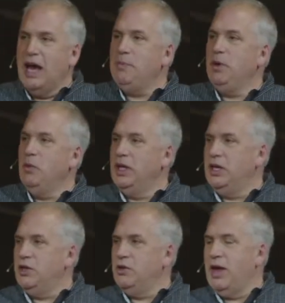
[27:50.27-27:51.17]
I'd be
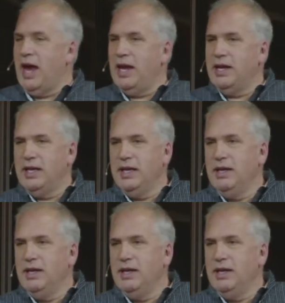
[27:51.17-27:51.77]
willing to do that.